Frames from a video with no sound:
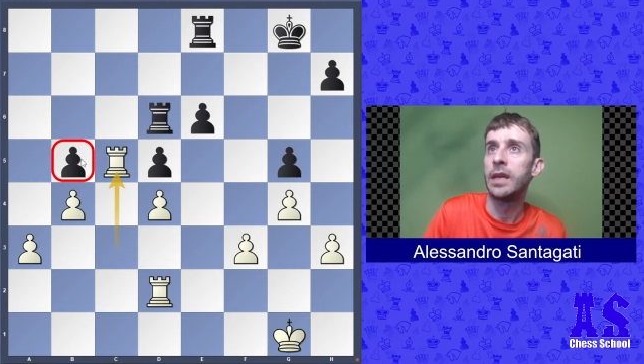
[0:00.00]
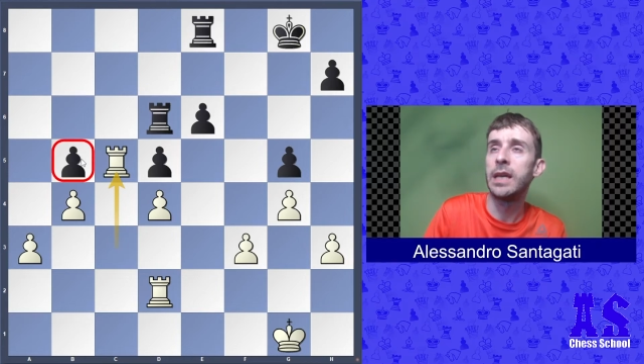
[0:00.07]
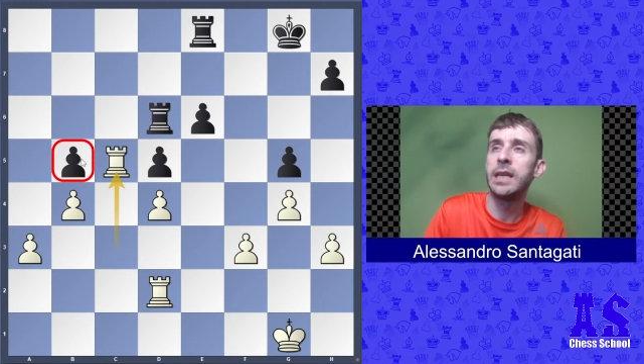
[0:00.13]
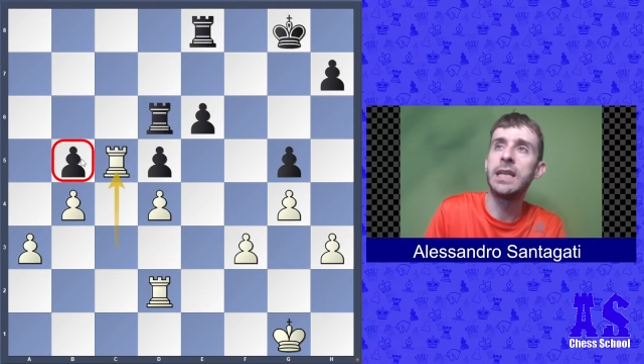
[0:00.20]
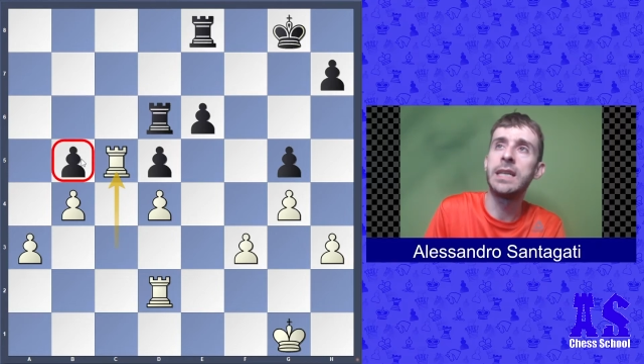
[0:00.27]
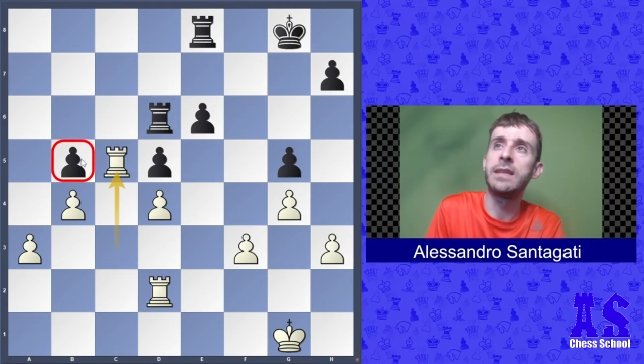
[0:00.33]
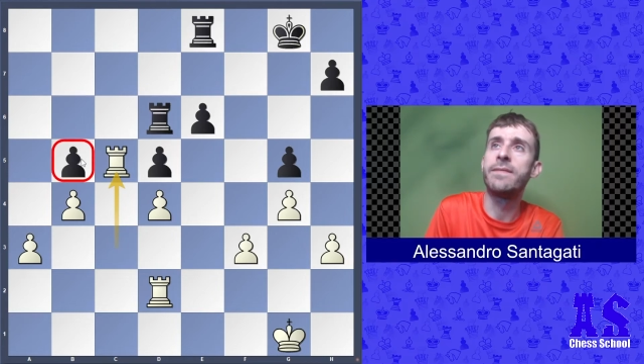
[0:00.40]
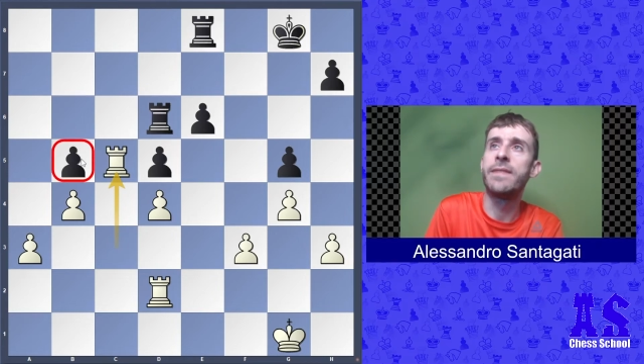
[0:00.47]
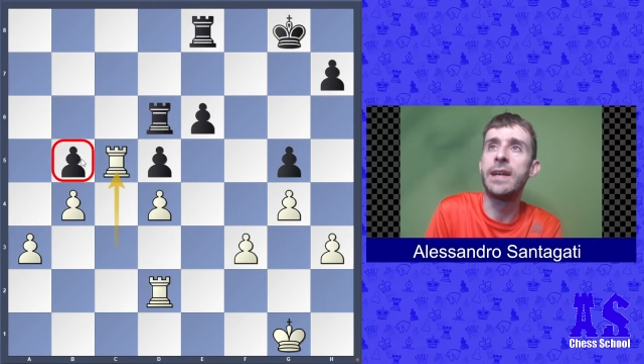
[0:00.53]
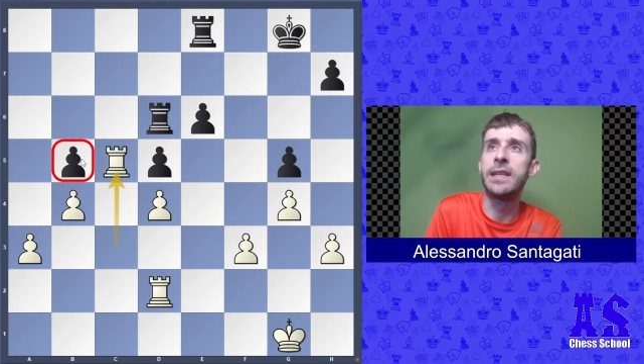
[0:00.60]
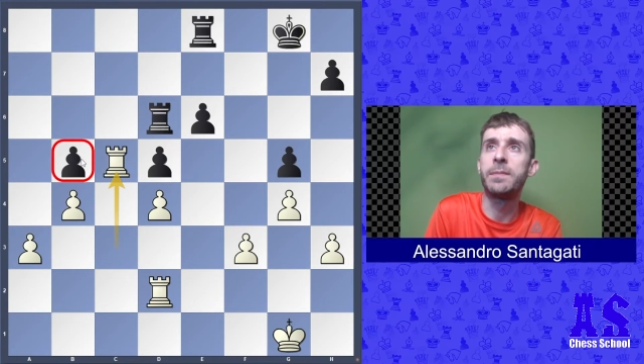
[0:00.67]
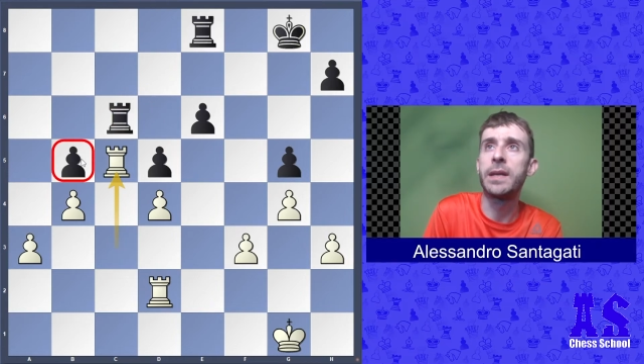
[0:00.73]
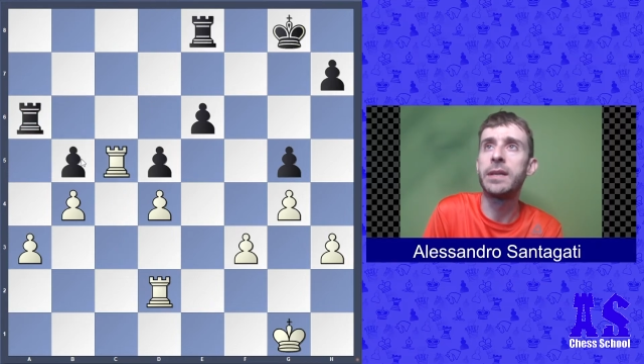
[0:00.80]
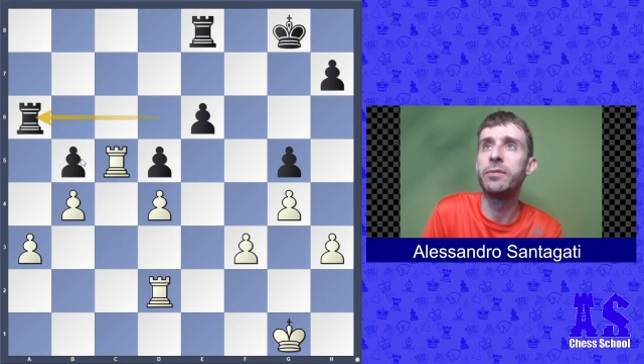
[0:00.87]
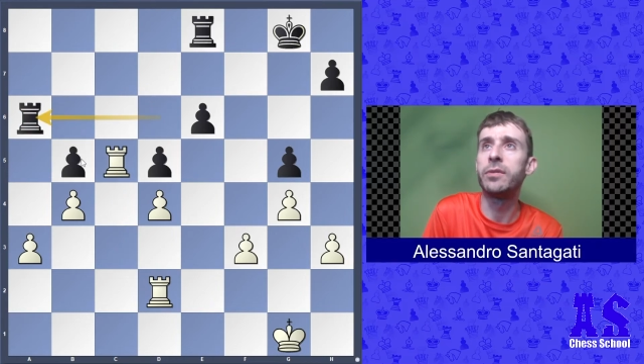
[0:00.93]
He didn't defend,
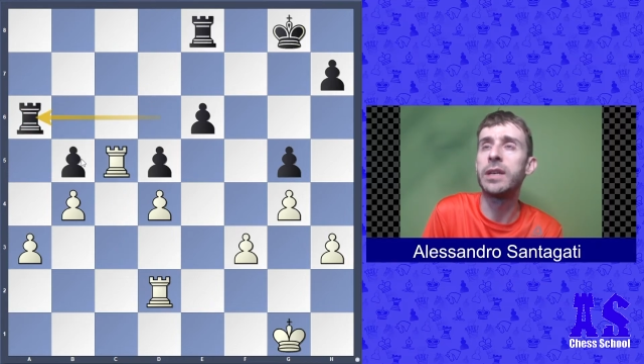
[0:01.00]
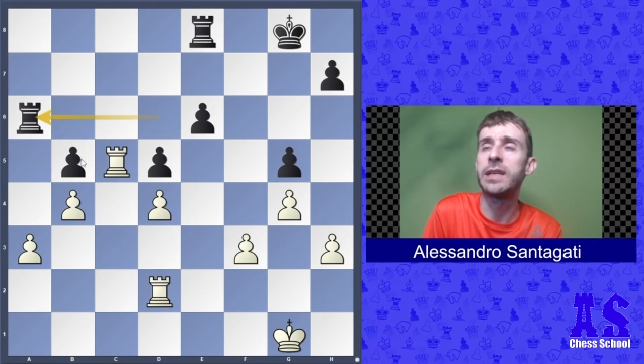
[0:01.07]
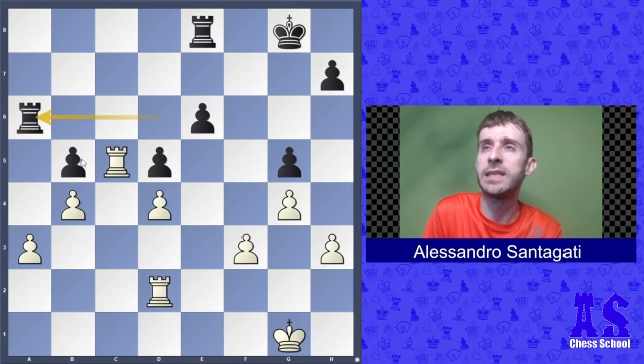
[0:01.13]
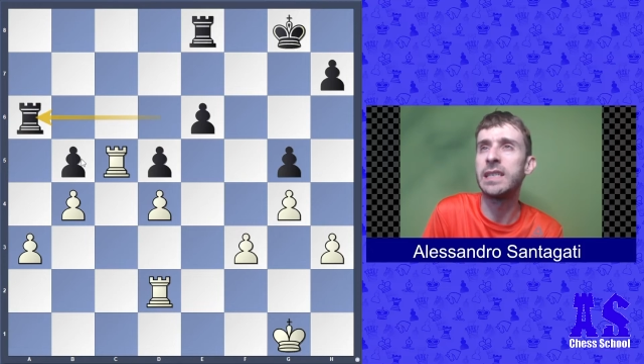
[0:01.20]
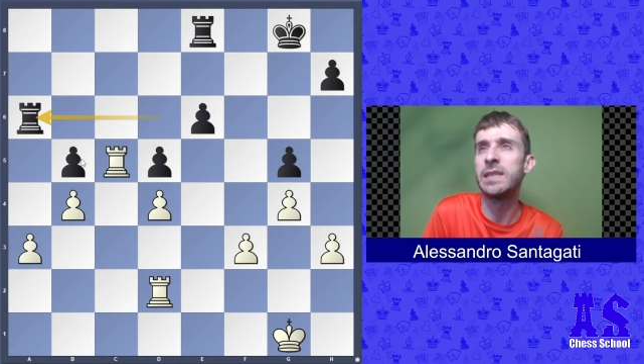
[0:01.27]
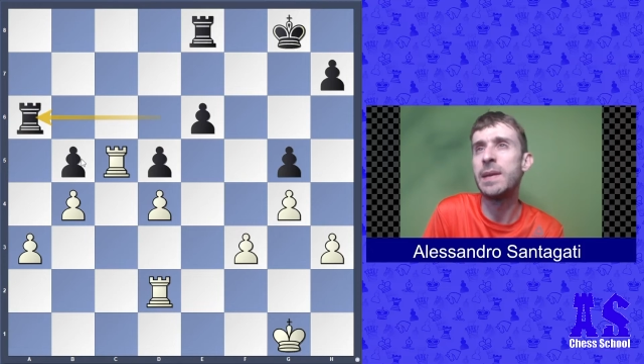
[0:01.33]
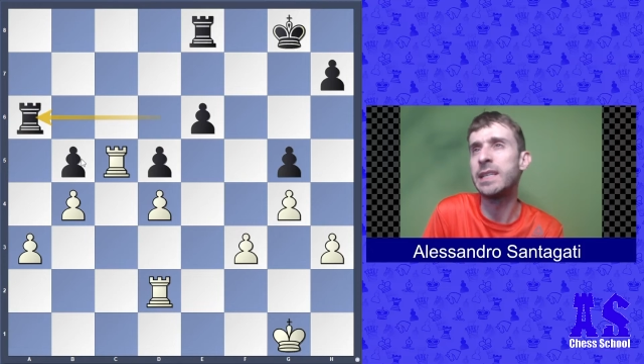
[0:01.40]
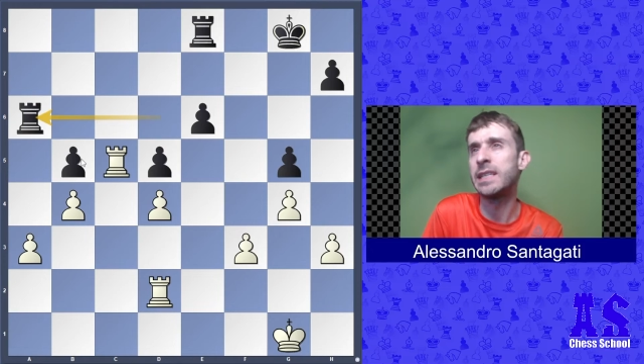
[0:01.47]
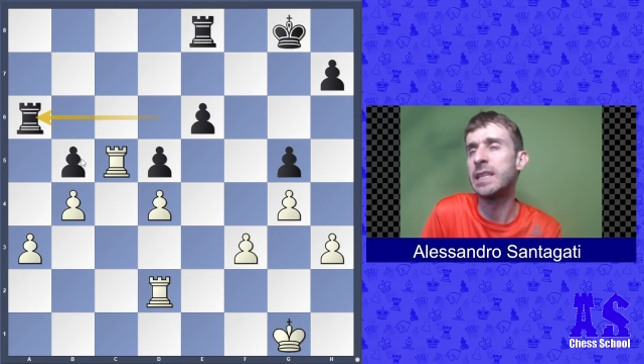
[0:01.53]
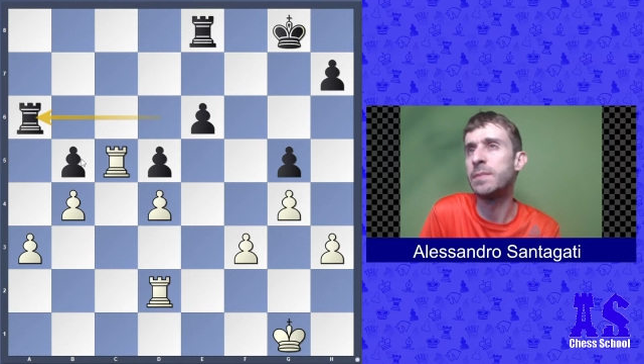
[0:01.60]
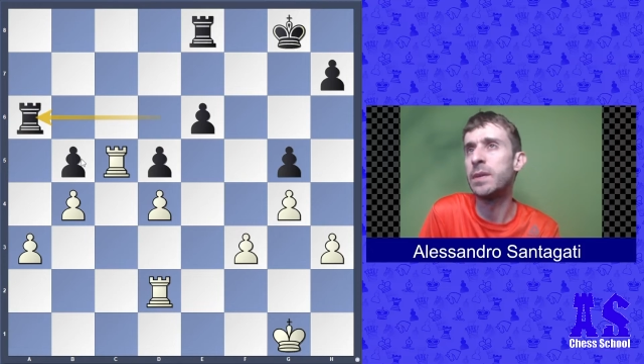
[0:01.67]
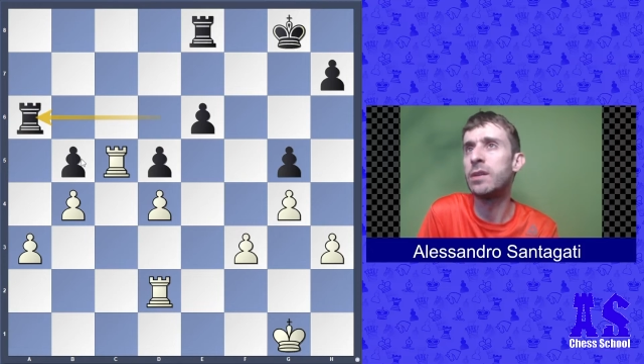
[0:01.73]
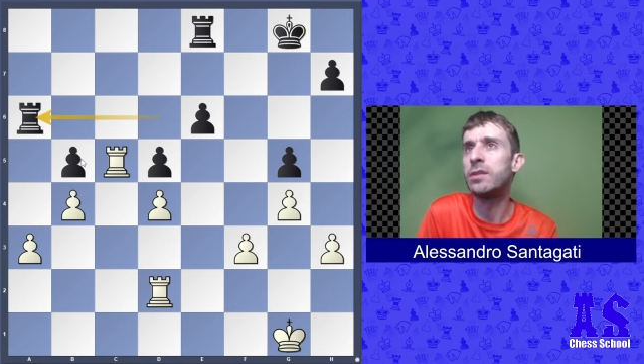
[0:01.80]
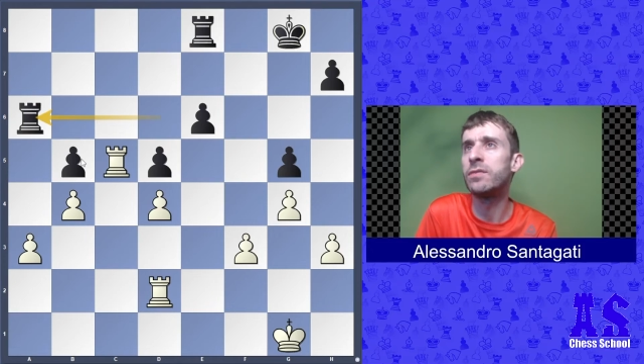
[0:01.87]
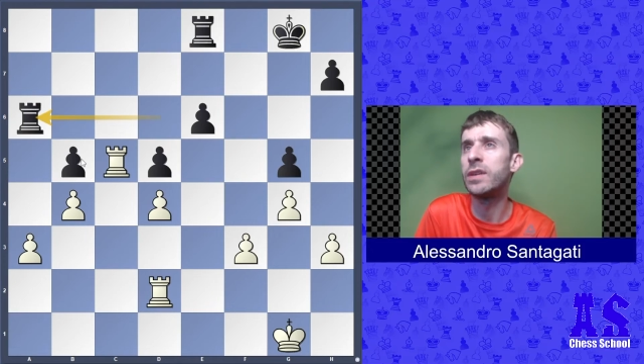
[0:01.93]
he played rook a6. Makes sense
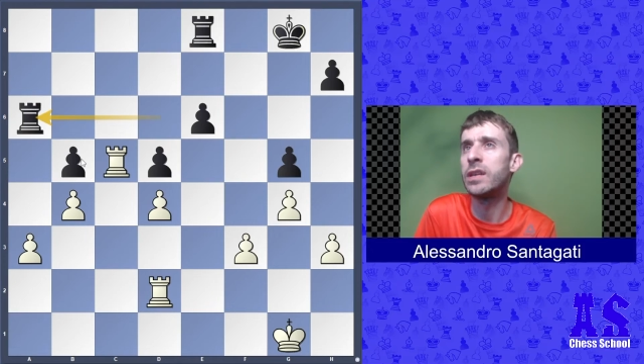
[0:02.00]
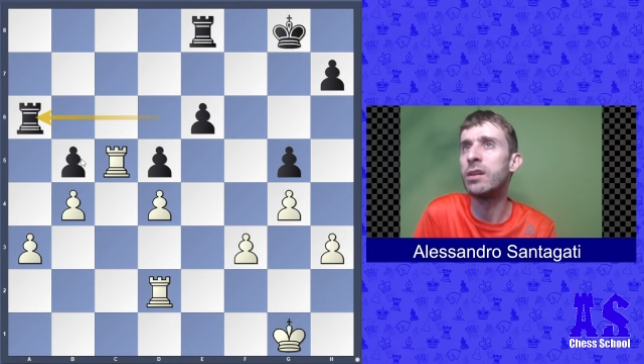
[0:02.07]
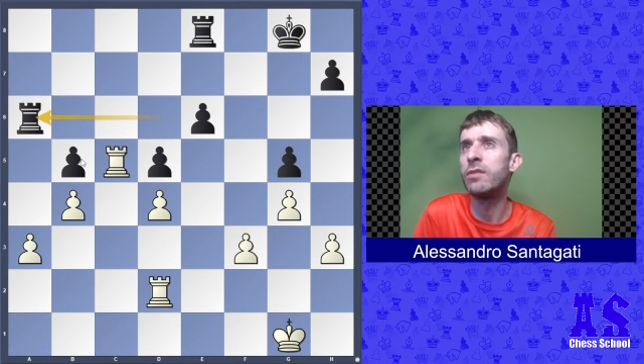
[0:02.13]
because very